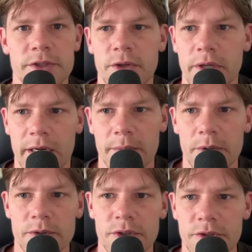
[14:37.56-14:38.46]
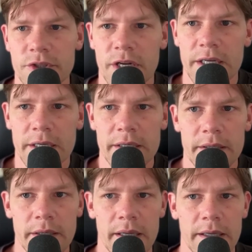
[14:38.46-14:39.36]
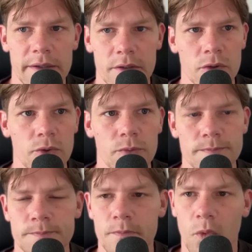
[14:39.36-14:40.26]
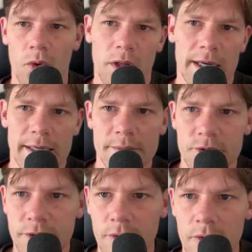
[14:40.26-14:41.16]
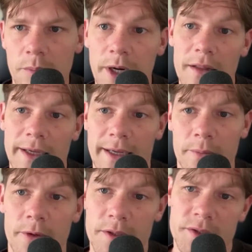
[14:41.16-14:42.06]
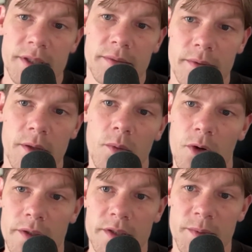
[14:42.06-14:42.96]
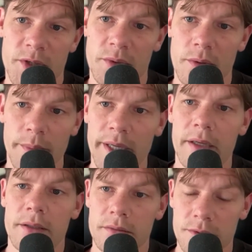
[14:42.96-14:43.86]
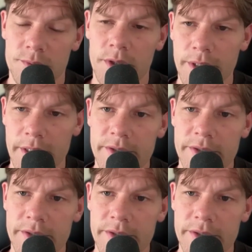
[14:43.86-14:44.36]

you're still getting posterior chain and glute or lying hamstring curl. But I like hip thrust. It worked, especially with a band. It was really nice.